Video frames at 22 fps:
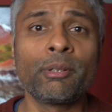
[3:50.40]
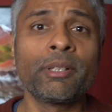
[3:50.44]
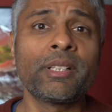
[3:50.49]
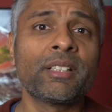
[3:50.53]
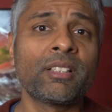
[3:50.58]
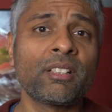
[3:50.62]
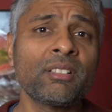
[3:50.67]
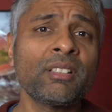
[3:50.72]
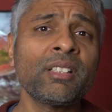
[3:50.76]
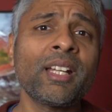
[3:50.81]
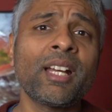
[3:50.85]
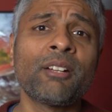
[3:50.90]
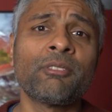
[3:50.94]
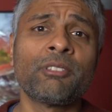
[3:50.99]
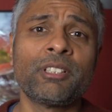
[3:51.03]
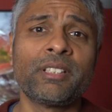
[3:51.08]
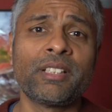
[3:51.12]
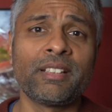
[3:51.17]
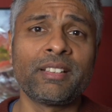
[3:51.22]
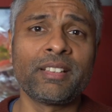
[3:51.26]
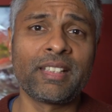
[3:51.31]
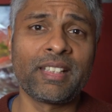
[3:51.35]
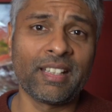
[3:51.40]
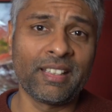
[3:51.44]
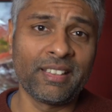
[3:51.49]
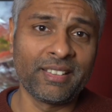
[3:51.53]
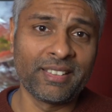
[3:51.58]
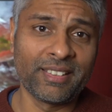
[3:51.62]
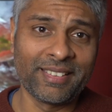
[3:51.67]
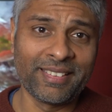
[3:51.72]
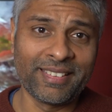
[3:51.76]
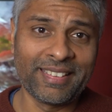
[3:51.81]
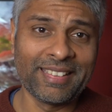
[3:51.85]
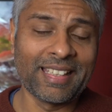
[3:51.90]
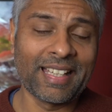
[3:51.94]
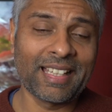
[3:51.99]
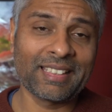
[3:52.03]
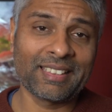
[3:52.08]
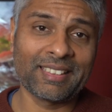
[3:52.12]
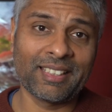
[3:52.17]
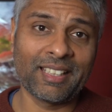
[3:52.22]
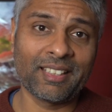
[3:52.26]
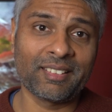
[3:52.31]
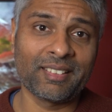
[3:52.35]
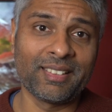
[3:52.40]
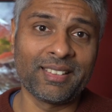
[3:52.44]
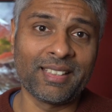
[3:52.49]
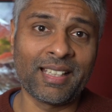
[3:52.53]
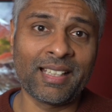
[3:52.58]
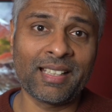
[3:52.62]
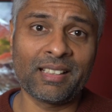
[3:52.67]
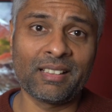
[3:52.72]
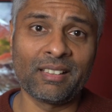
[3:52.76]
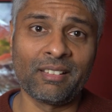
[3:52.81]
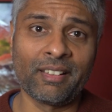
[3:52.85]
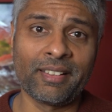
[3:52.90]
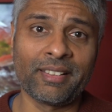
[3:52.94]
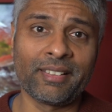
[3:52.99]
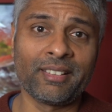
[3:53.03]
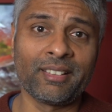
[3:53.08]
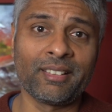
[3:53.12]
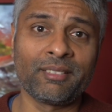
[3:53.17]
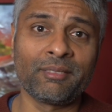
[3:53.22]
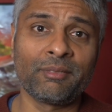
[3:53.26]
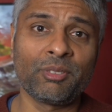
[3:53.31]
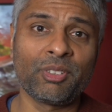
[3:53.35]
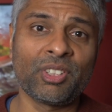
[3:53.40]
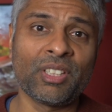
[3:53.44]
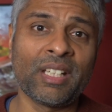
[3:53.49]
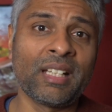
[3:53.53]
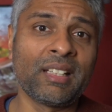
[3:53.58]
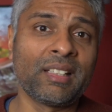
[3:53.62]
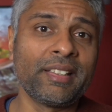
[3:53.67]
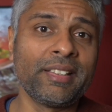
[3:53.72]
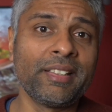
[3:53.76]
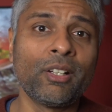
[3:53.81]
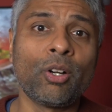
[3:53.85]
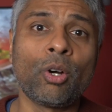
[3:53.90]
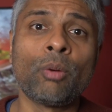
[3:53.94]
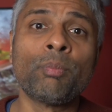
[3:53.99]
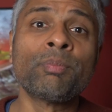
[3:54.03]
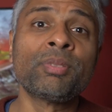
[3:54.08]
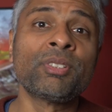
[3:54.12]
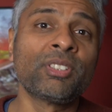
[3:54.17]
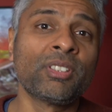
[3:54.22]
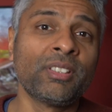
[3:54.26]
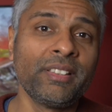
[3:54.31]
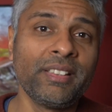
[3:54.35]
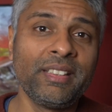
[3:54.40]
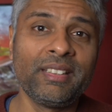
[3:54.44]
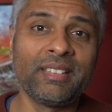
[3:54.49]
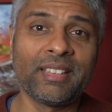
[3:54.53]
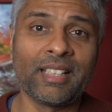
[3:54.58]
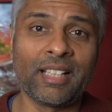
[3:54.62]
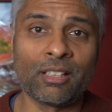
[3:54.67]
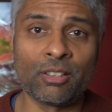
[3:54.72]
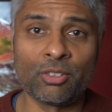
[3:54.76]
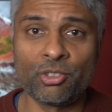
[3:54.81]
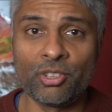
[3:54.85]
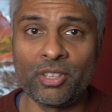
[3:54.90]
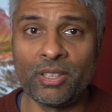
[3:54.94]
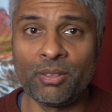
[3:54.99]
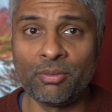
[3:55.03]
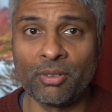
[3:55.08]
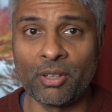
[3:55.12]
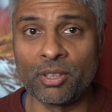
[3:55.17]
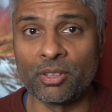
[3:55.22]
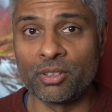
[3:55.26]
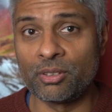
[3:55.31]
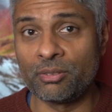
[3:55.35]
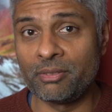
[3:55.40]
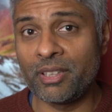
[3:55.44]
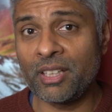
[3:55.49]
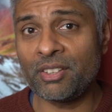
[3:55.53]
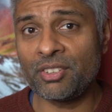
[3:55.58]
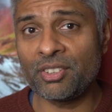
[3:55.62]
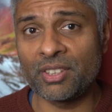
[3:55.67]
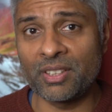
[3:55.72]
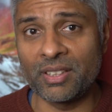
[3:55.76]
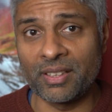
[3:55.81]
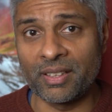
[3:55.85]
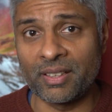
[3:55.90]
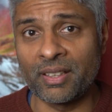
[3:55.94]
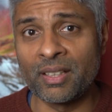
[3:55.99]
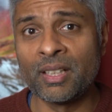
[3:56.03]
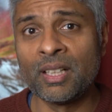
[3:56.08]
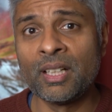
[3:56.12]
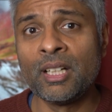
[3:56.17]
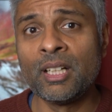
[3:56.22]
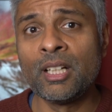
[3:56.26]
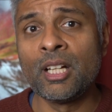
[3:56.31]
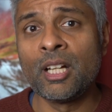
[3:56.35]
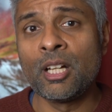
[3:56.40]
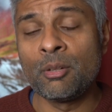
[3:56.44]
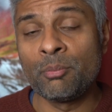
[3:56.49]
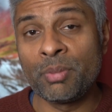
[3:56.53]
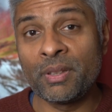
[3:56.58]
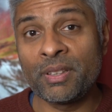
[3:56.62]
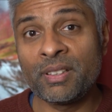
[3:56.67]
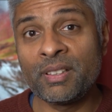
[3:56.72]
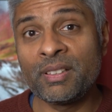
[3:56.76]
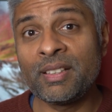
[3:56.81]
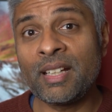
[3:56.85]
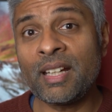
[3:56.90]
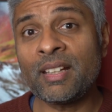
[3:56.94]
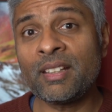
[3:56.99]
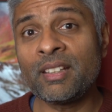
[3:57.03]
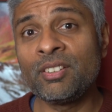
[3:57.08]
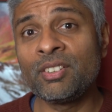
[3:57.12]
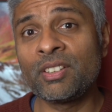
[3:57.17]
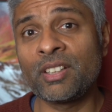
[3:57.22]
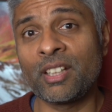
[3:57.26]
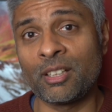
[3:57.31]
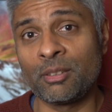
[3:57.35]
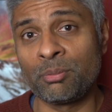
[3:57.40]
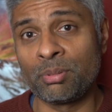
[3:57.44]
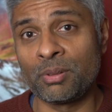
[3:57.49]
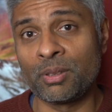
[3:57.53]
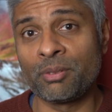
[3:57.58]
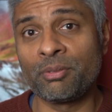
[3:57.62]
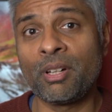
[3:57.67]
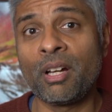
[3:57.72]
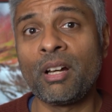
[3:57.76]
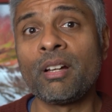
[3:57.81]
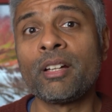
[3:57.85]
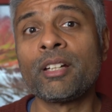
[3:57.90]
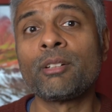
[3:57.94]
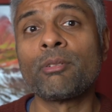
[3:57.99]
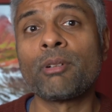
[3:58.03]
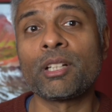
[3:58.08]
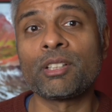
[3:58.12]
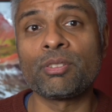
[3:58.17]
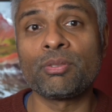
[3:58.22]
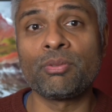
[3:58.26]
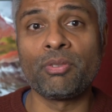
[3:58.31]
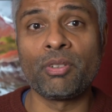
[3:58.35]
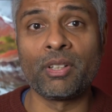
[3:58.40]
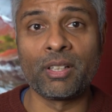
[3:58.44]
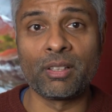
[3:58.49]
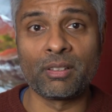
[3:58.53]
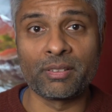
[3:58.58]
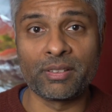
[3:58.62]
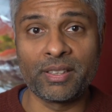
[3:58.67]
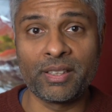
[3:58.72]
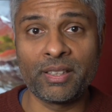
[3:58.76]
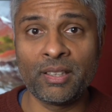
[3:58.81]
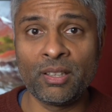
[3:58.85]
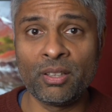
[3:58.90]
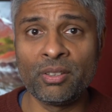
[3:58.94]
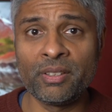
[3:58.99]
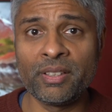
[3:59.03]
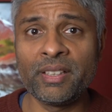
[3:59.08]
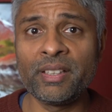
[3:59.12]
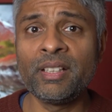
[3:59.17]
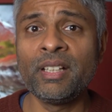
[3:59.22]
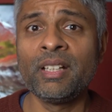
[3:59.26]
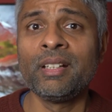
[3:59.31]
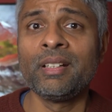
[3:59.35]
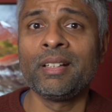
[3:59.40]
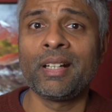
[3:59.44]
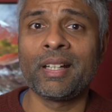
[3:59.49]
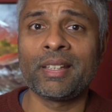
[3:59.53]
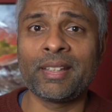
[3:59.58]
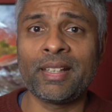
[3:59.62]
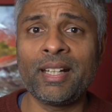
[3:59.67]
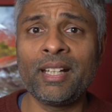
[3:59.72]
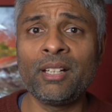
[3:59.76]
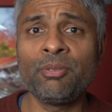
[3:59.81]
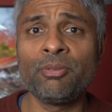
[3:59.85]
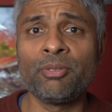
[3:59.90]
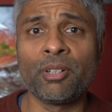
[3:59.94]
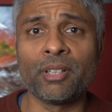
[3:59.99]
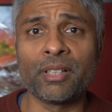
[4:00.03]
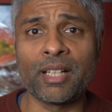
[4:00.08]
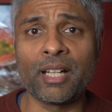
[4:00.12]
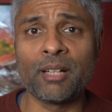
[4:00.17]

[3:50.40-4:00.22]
it doesn't have a dedicated ESS DAC like the sadly obsolete LG phones of yesteryear, but the DAC is capable of high-res file decoding, and the headphone